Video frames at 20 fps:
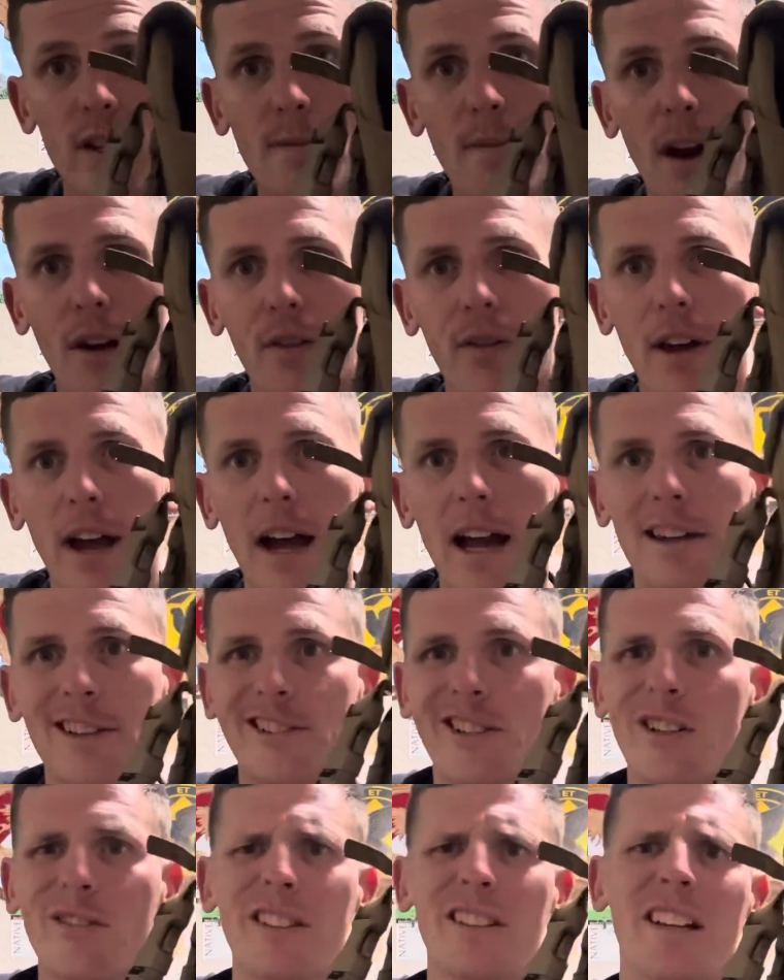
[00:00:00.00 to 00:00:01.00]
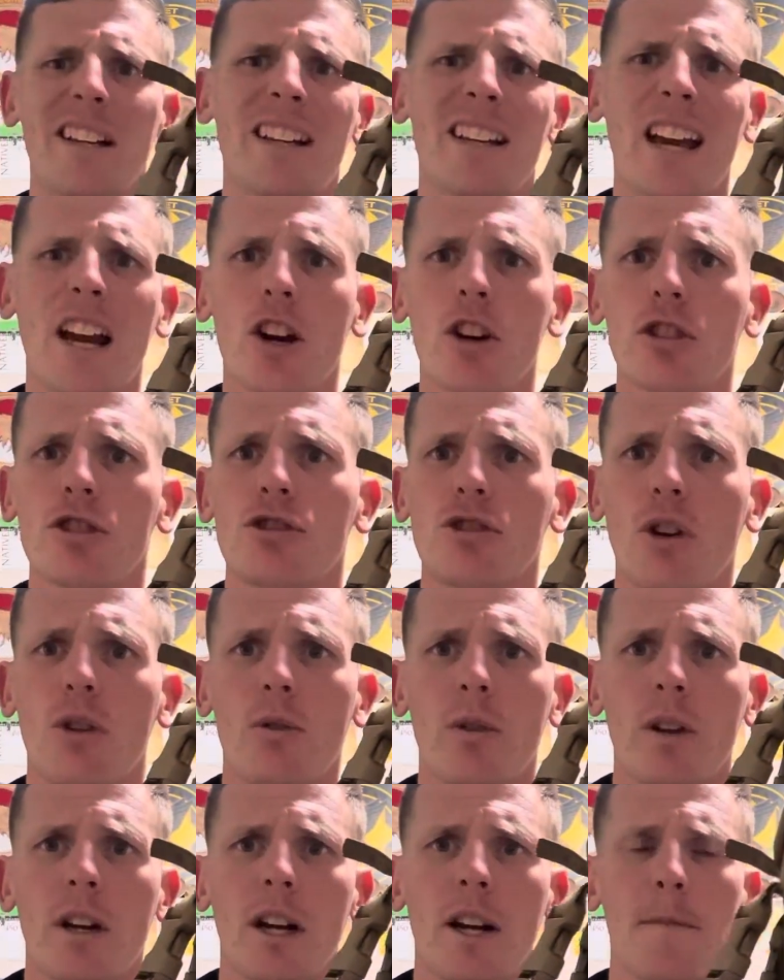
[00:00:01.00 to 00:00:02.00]
about that, you live in like
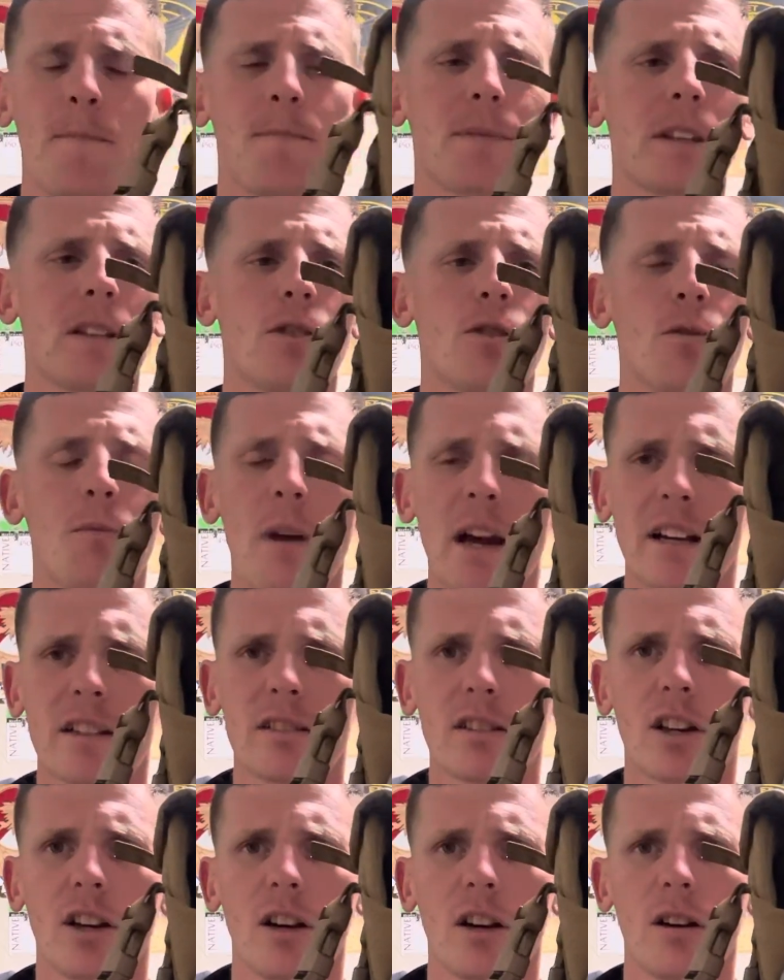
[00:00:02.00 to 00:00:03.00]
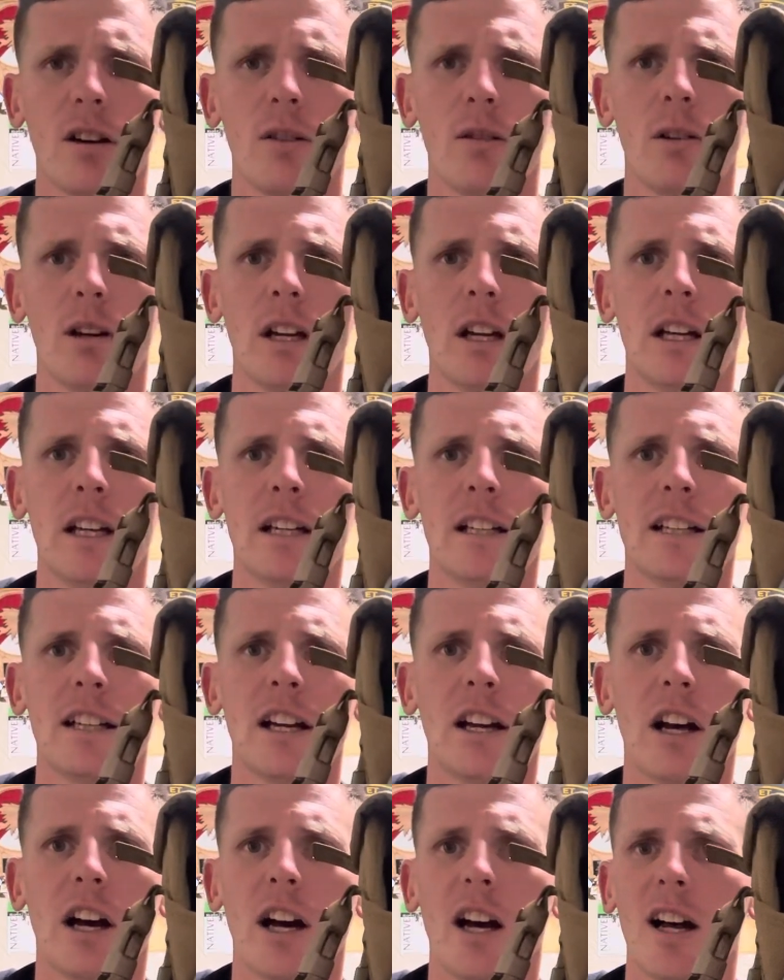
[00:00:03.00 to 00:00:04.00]
Arizona, New Mexico,
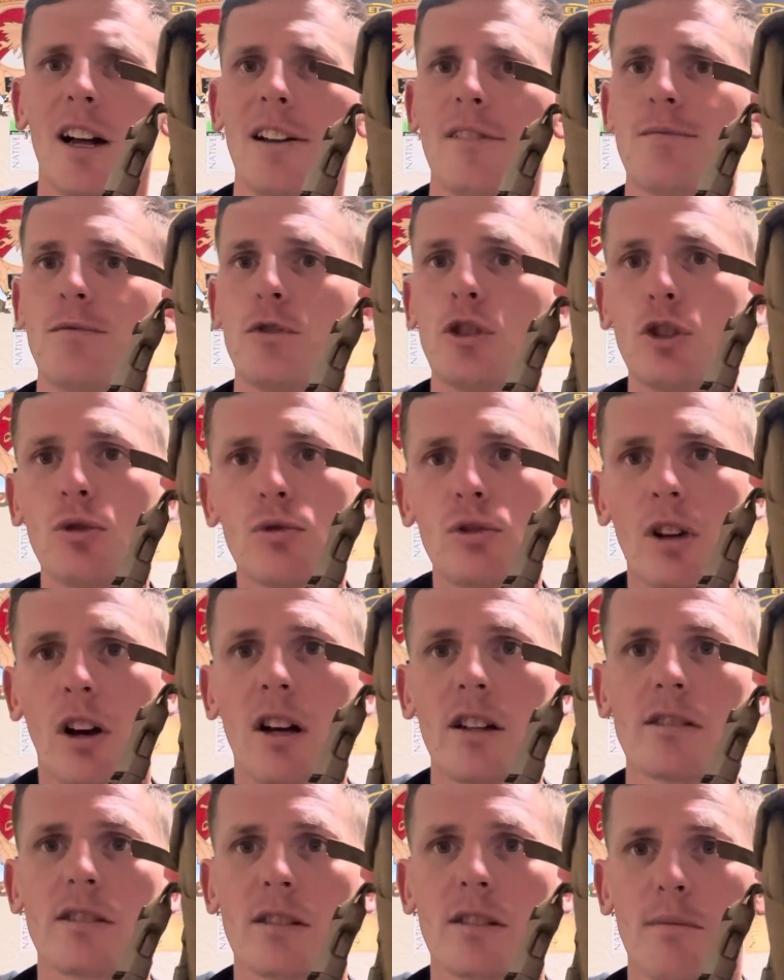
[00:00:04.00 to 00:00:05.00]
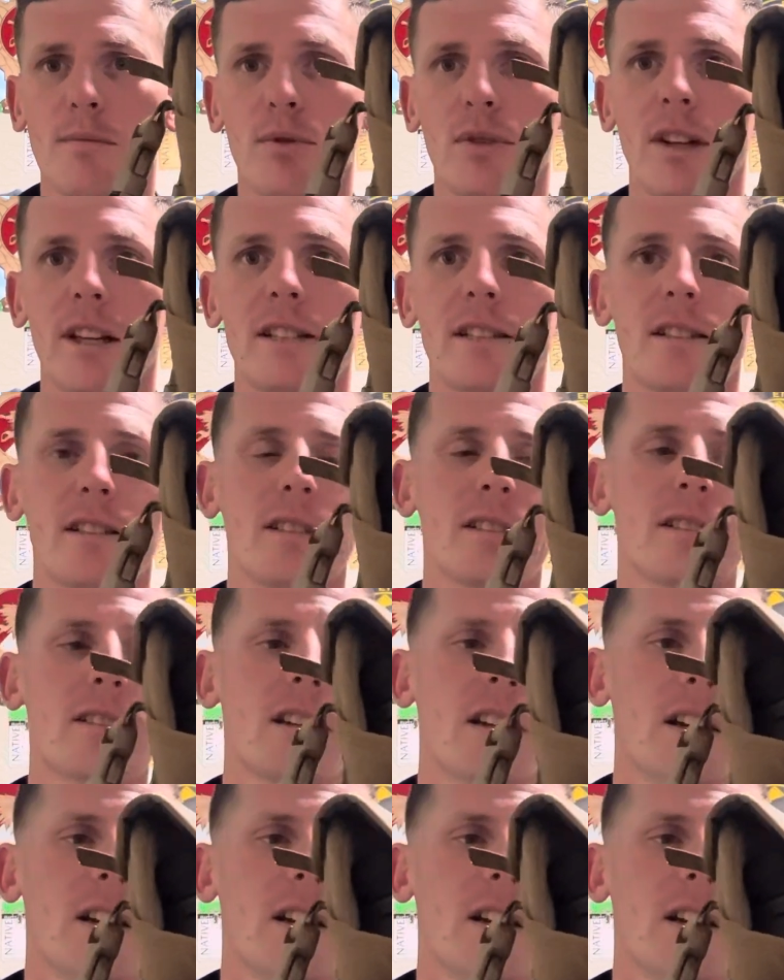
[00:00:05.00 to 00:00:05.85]
uh, Utah in some places.